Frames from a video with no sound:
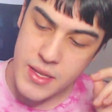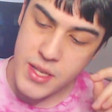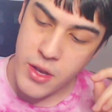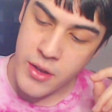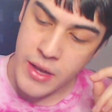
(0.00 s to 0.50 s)

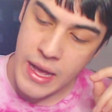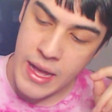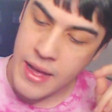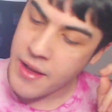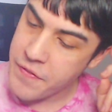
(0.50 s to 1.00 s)
so
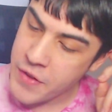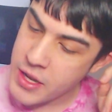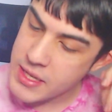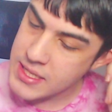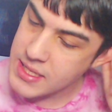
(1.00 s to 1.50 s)
uh,
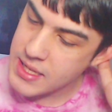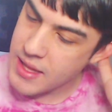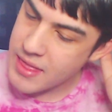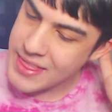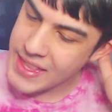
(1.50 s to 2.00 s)
first
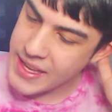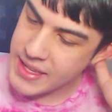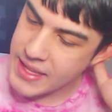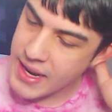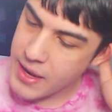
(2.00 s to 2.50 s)

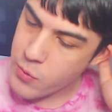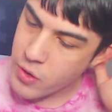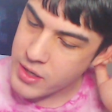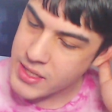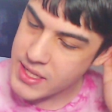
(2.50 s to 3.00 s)
thing that I
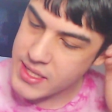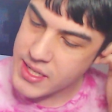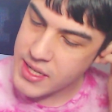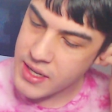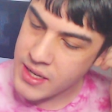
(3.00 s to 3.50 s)
wanted
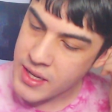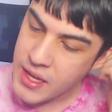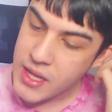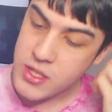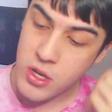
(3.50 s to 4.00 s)
to
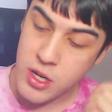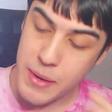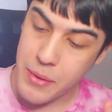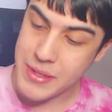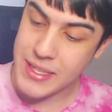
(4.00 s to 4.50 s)
talk
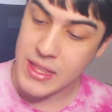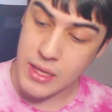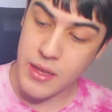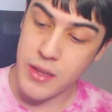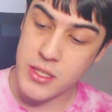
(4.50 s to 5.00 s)
about was like
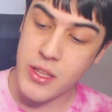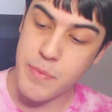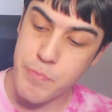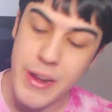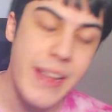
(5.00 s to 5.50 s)
the, so
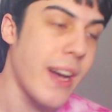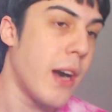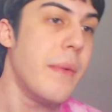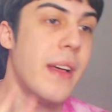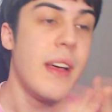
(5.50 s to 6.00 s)
the
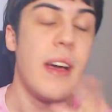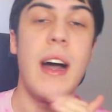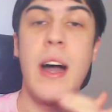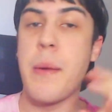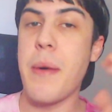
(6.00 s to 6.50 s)
breakup.
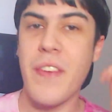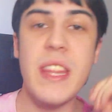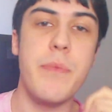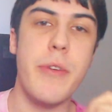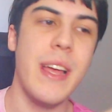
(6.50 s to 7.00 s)
Um, I
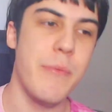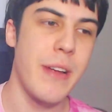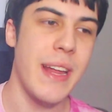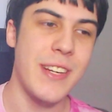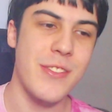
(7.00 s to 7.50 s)
find the breakup
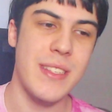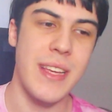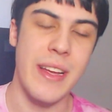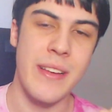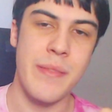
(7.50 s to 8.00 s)
really
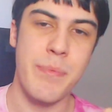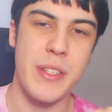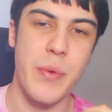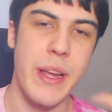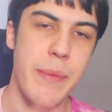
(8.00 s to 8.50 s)
interesting
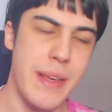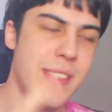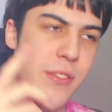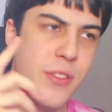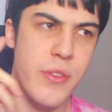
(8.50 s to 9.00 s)
between
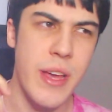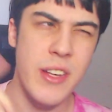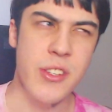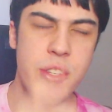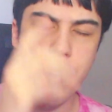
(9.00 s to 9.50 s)
Misuzu
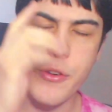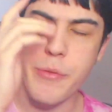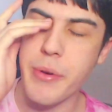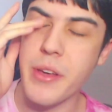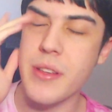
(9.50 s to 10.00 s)
and
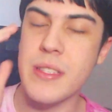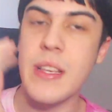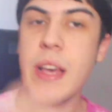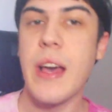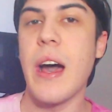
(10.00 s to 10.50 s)
June because
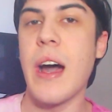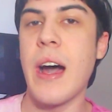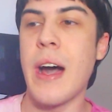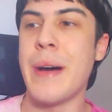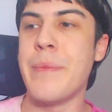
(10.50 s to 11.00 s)

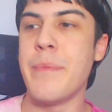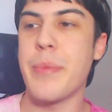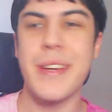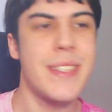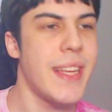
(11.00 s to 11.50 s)
Um,
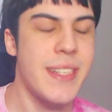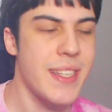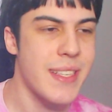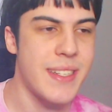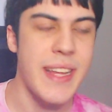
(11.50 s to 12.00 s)
because they've
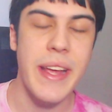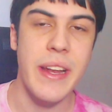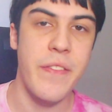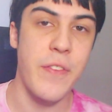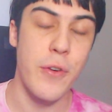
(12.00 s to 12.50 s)
just
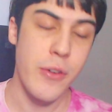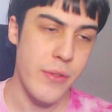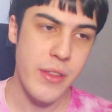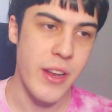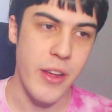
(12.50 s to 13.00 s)
dated
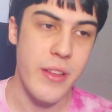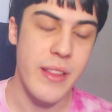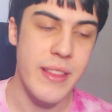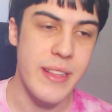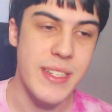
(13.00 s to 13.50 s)
for, you know,
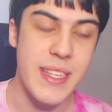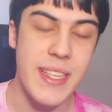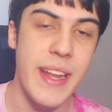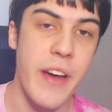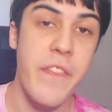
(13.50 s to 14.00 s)
she
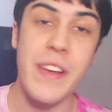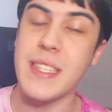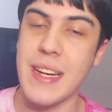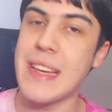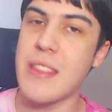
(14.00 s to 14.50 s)
said
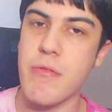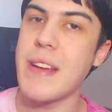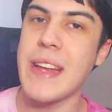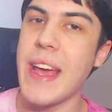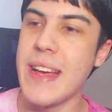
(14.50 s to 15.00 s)
officially
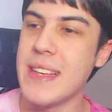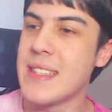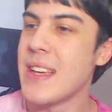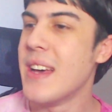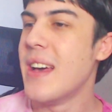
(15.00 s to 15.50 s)
three
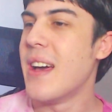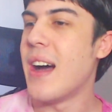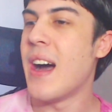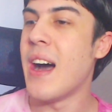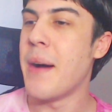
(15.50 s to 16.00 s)
days.
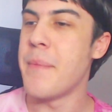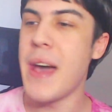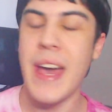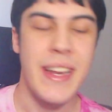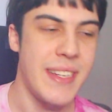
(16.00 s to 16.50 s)
Um,
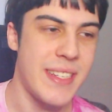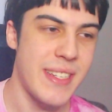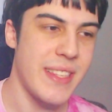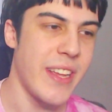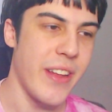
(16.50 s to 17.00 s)
and,
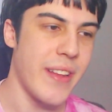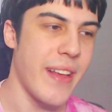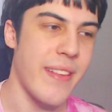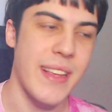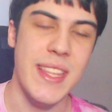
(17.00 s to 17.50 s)
you know, it
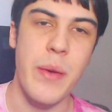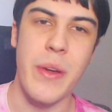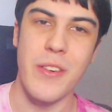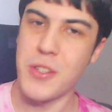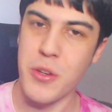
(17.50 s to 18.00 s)
sounds like they
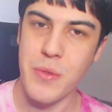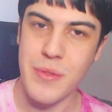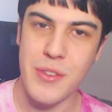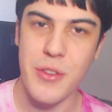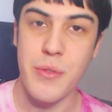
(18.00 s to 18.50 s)
went on two
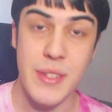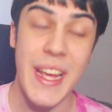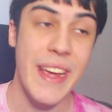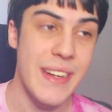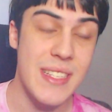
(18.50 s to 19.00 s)
two
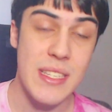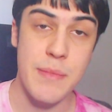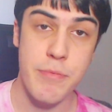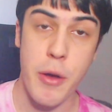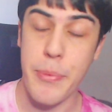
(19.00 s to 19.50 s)
dates
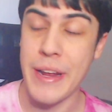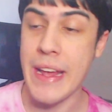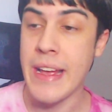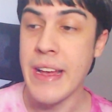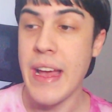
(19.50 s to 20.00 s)

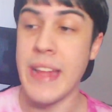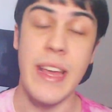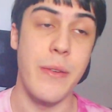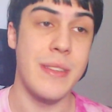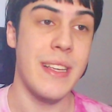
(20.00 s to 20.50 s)
properly, and
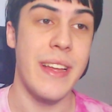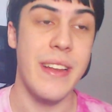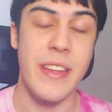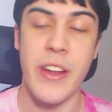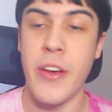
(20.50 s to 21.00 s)
that was it,
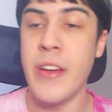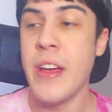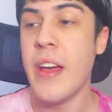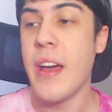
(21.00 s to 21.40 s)
you know?